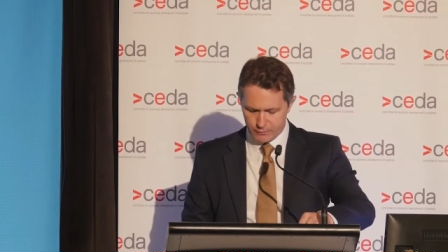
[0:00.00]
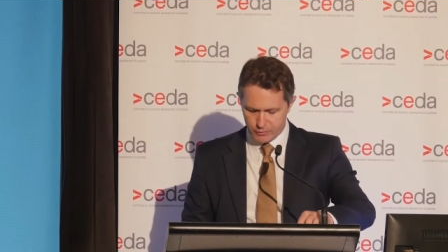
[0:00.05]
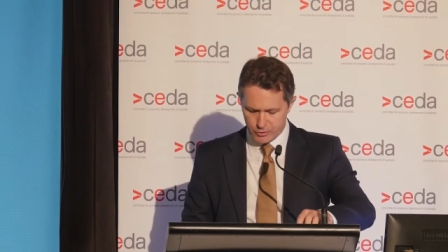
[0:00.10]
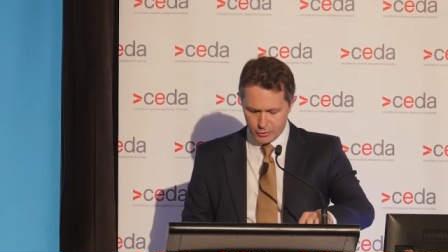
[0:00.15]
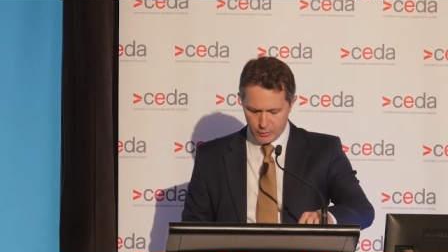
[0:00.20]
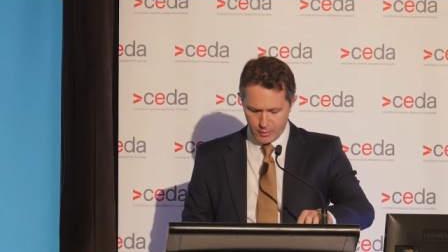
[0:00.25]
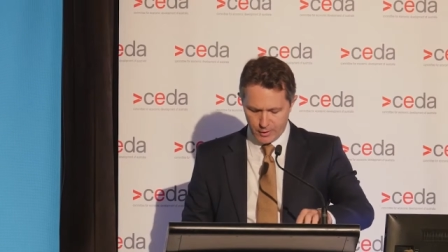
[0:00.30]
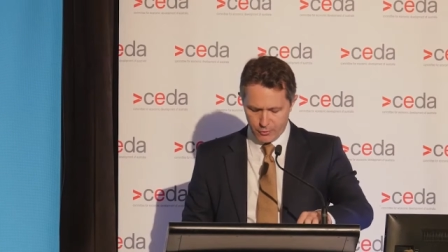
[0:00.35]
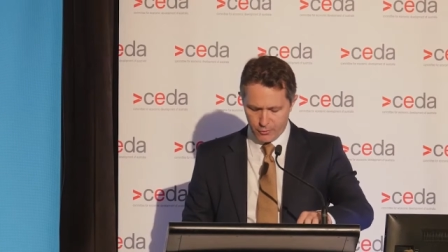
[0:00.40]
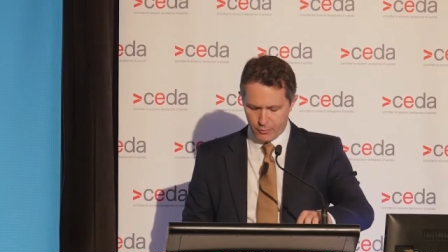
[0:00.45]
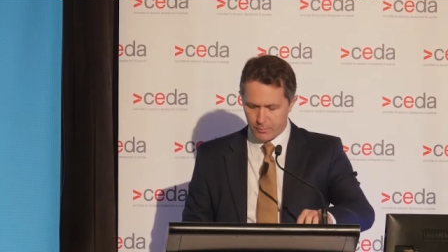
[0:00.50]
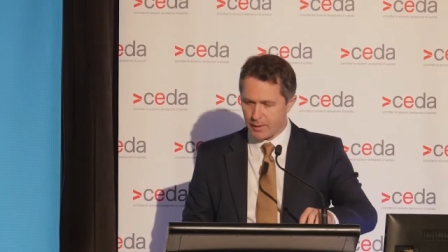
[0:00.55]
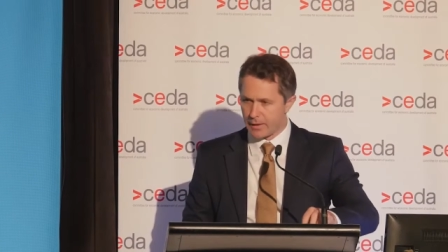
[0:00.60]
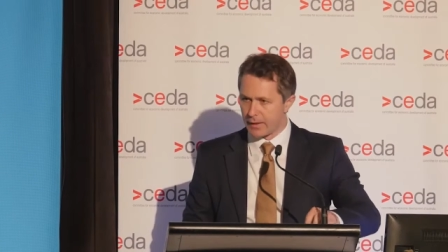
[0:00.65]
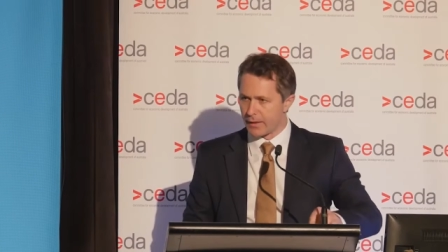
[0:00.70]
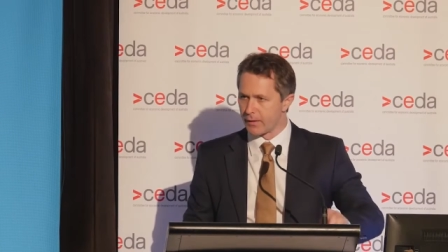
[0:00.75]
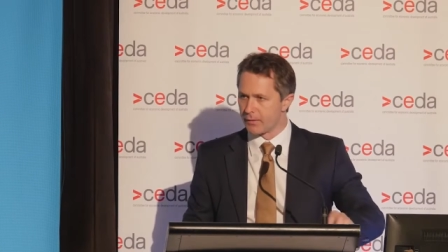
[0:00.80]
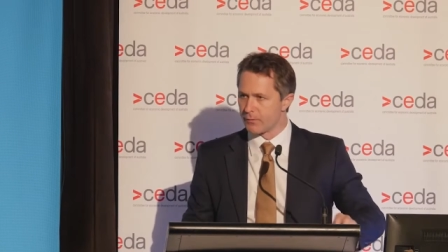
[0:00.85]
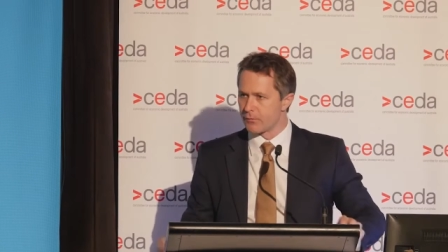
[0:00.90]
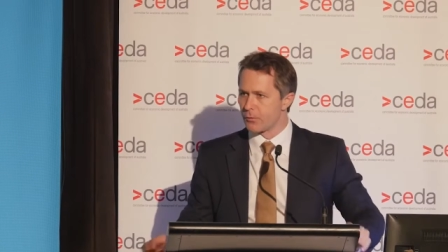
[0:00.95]
of 200
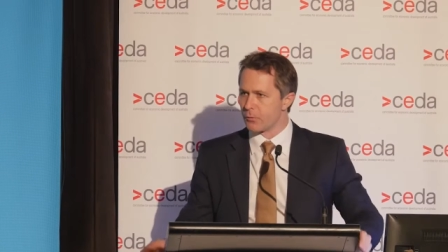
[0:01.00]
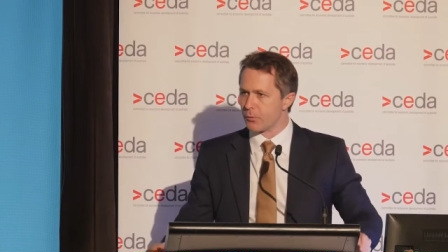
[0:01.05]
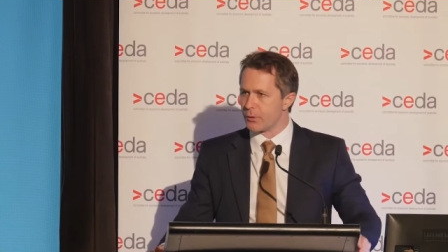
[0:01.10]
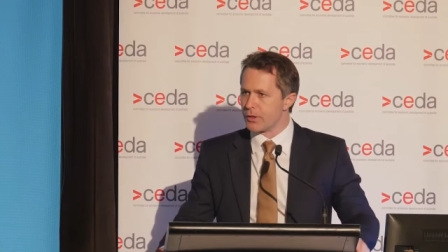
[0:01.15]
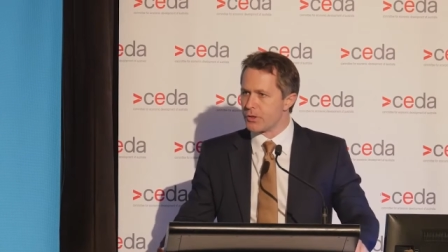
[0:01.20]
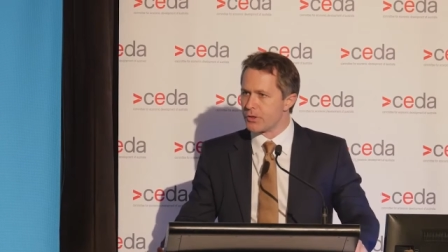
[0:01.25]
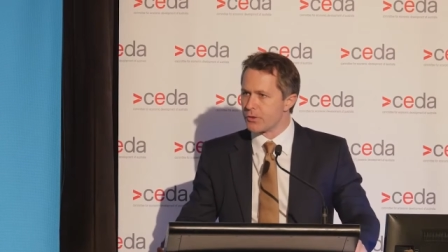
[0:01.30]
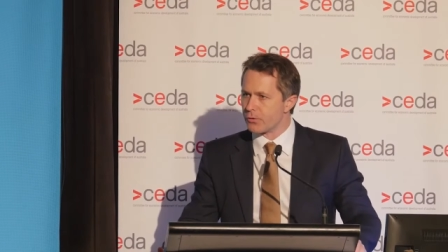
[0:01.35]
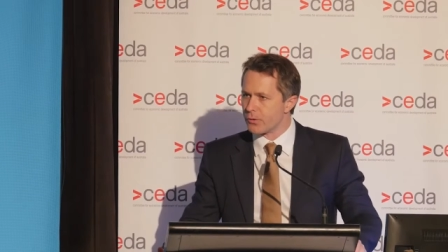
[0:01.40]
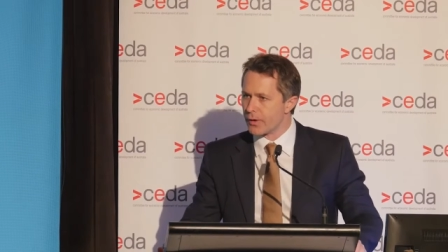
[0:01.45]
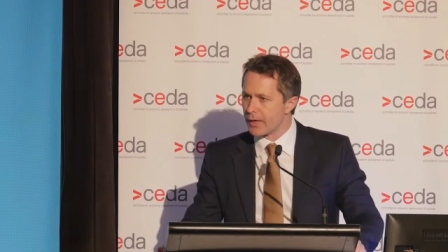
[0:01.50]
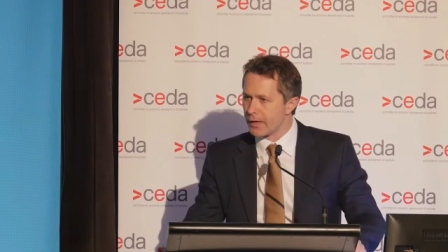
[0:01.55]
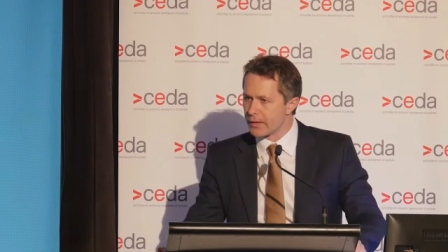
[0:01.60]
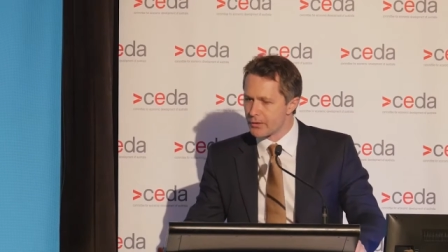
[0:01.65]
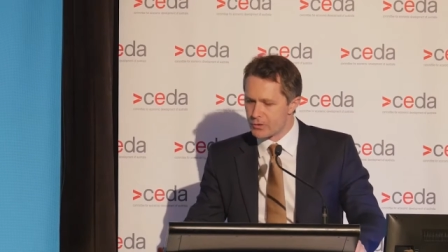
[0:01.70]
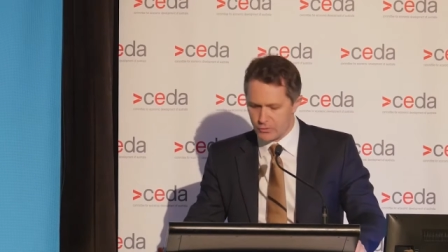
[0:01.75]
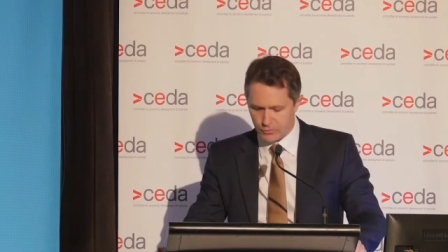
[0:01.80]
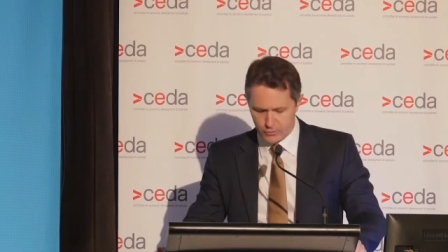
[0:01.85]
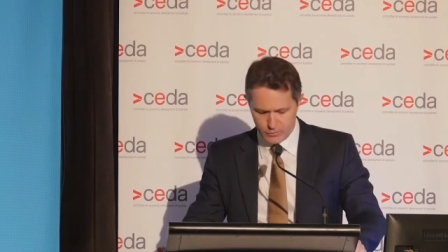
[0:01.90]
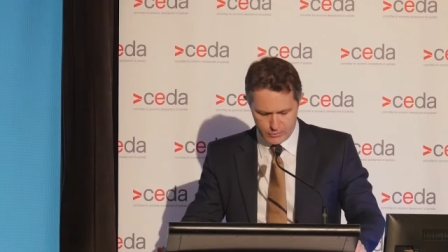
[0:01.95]
million for regional
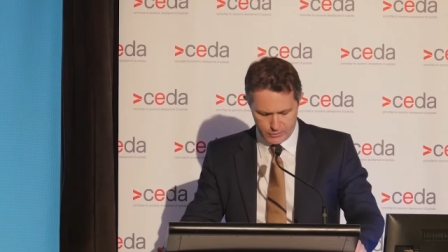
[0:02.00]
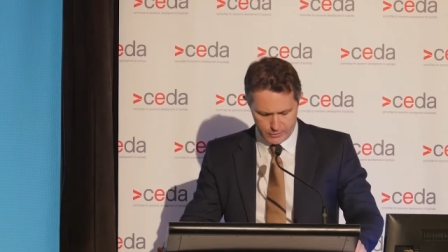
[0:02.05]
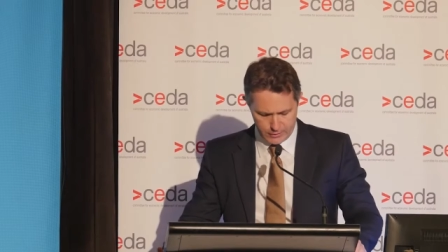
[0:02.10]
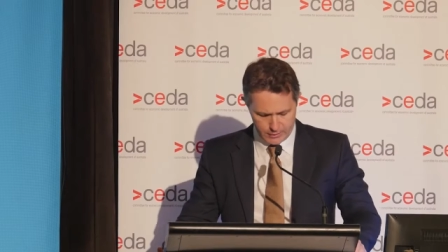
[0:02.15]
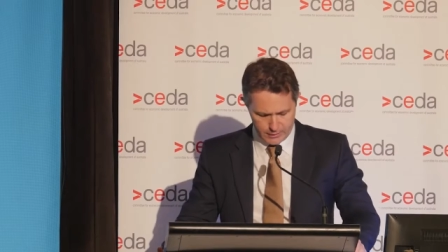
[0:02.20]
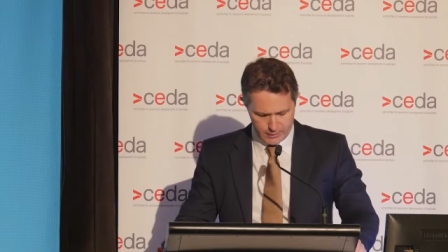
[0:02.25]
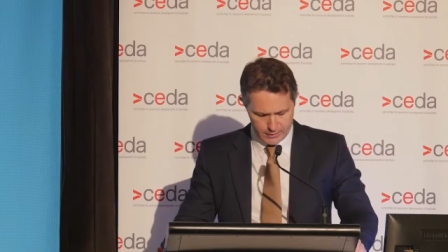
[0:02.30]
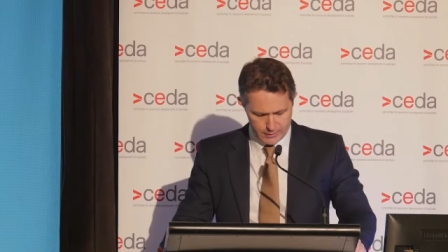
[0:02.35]
councils